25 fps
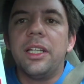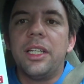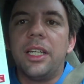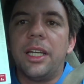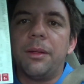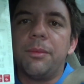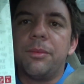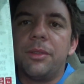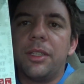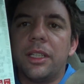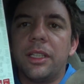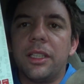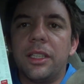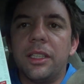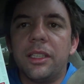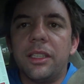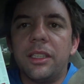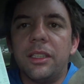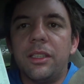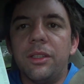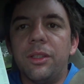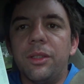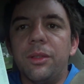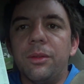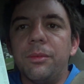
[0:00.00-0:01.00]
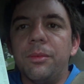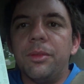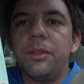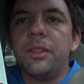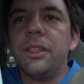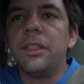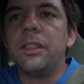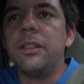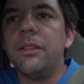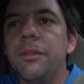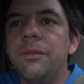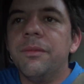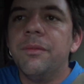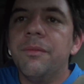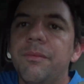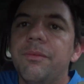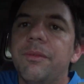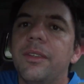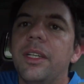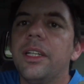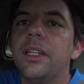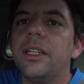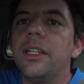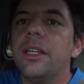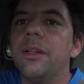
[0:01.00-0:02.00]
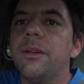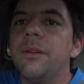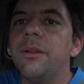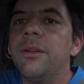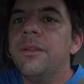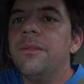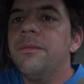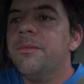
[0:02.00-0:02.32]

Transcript: games like this at home. So there you go.